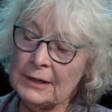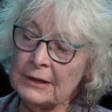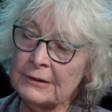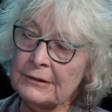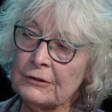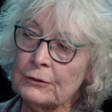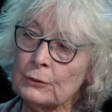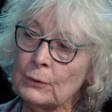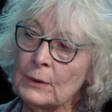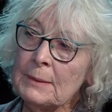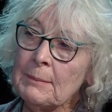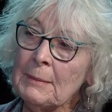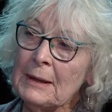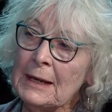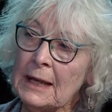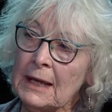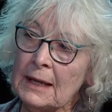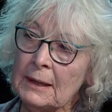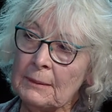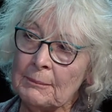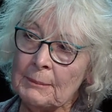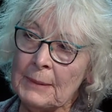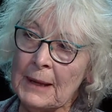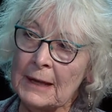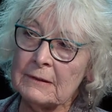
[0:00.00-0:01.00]

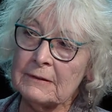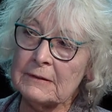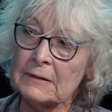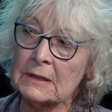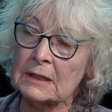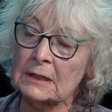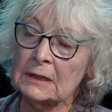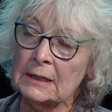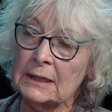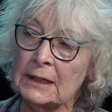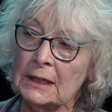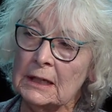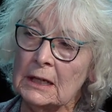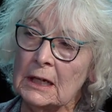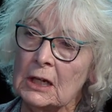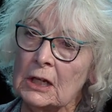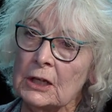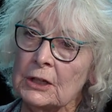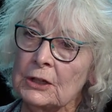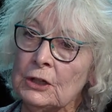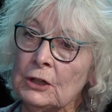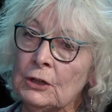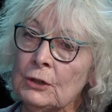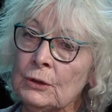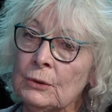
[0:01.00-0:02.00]
discriminate basically
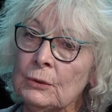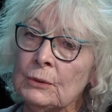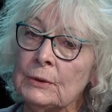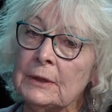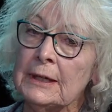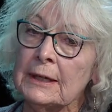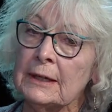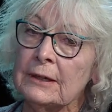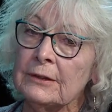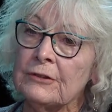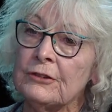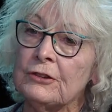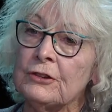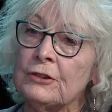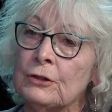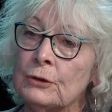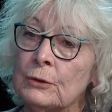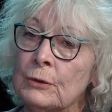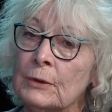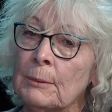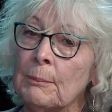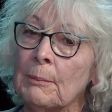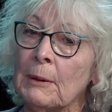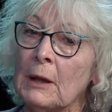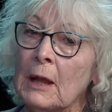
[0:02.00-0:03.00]
on who gets
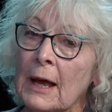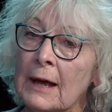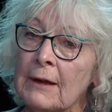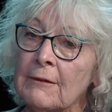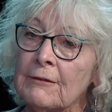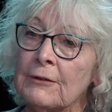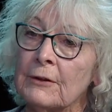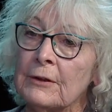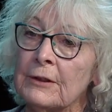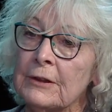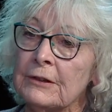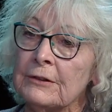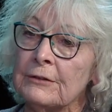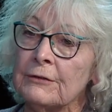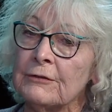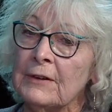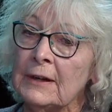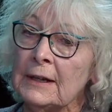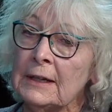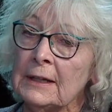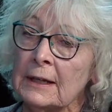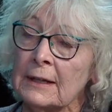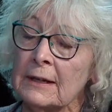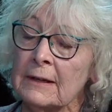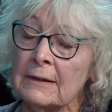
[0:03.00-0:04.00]
to apply for these
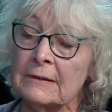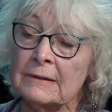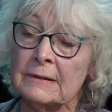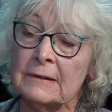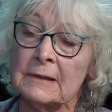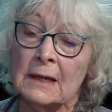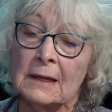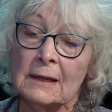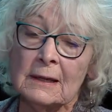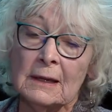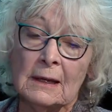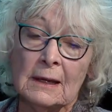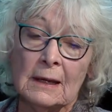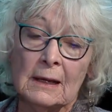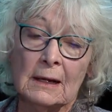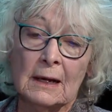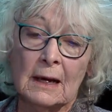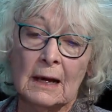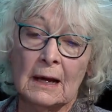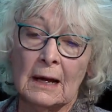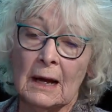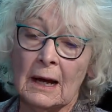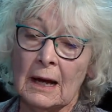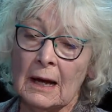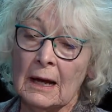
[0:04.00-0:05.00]
fundings. Right.
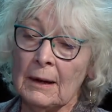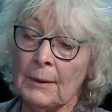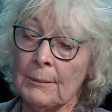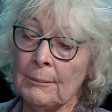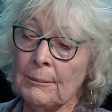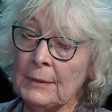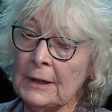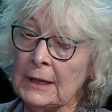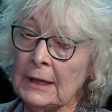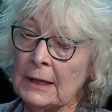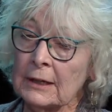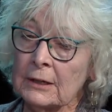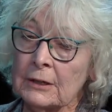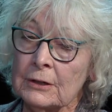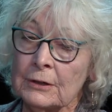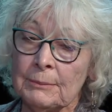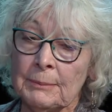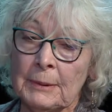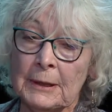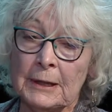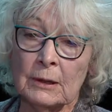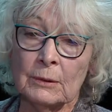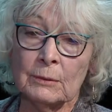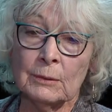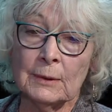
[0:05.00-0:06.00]
Um, it could
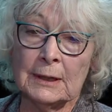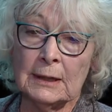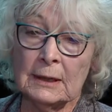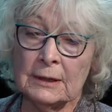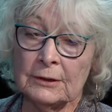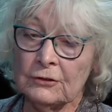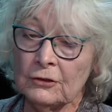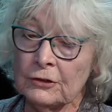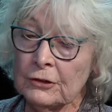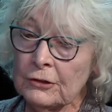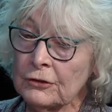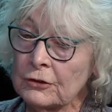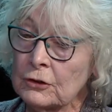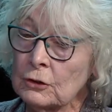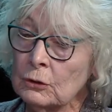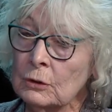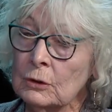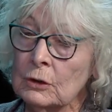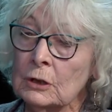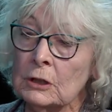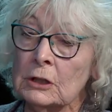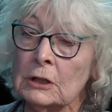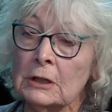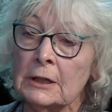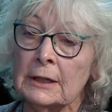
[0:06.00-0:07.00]
be a religious
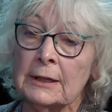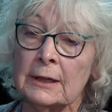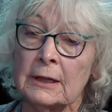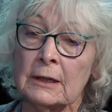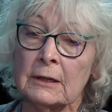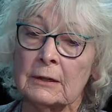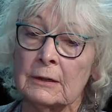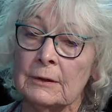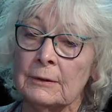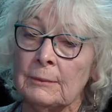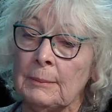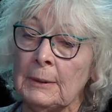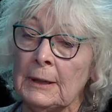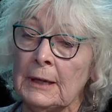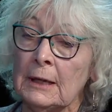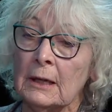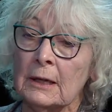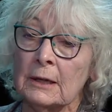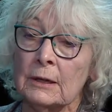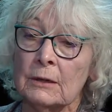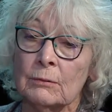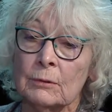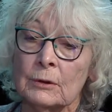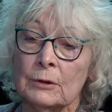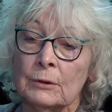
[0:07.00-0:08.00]
school, it could be a
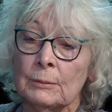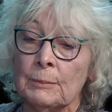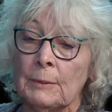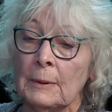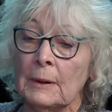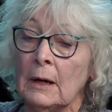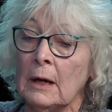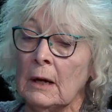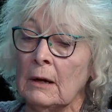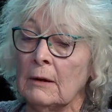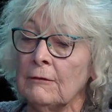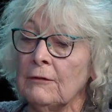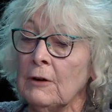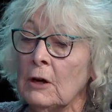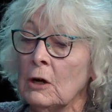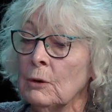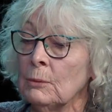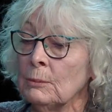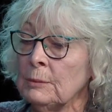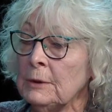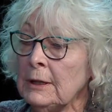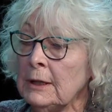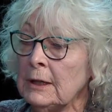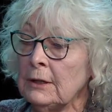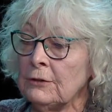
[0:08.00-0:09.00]
group of
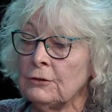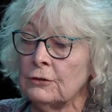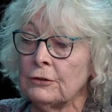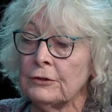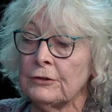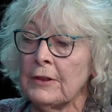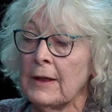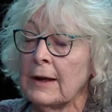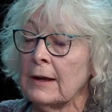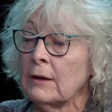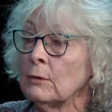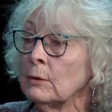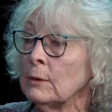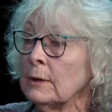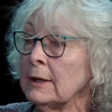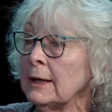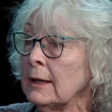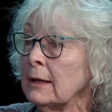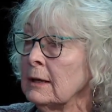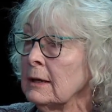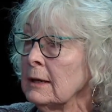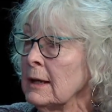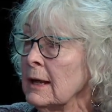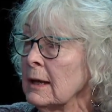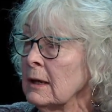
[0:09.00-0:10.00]
home teachers that
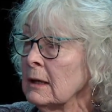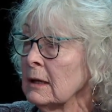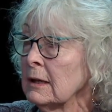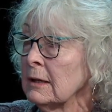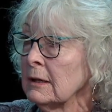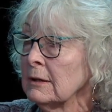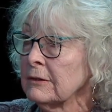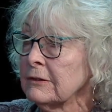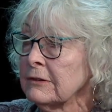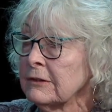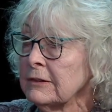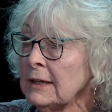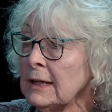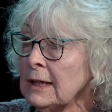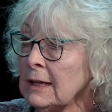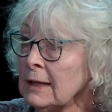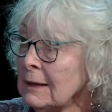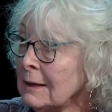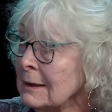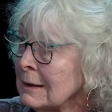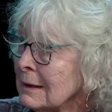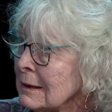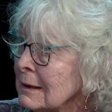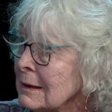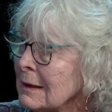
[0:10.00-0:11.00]
create an LLC
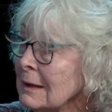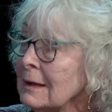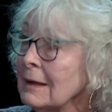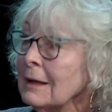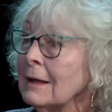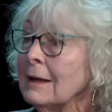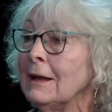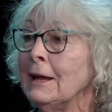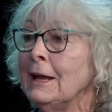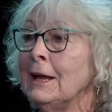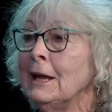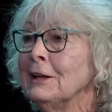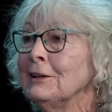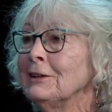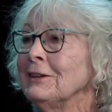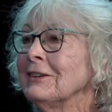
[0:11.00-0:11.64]
and